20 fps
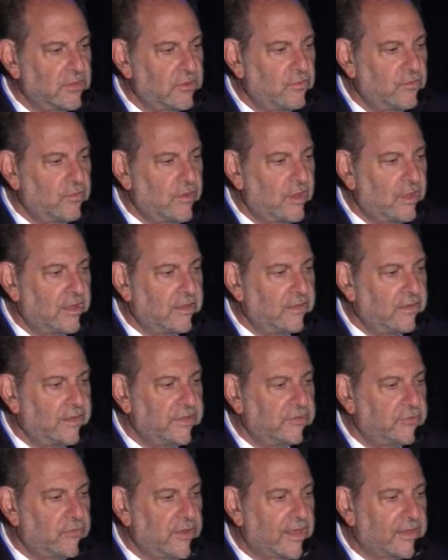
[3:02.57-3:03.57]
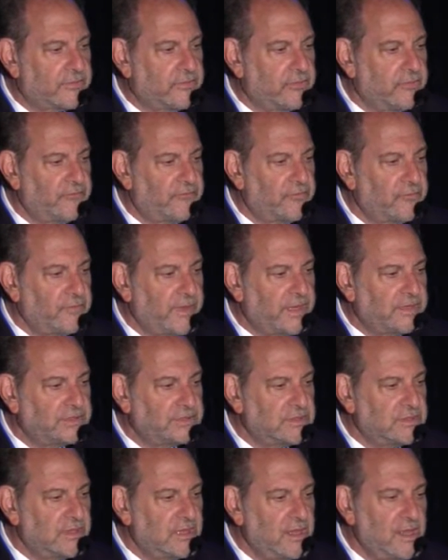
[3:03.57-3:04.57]
no intraocular
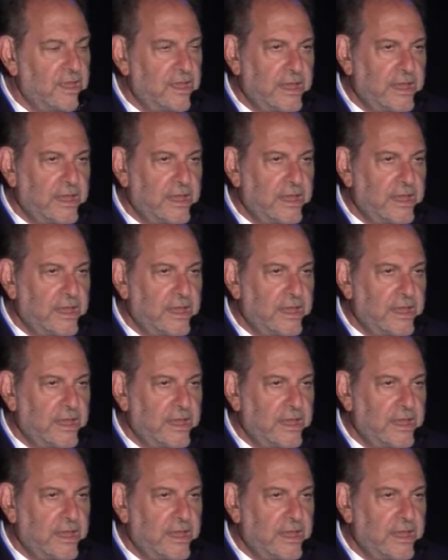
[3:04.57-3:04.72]
inflammation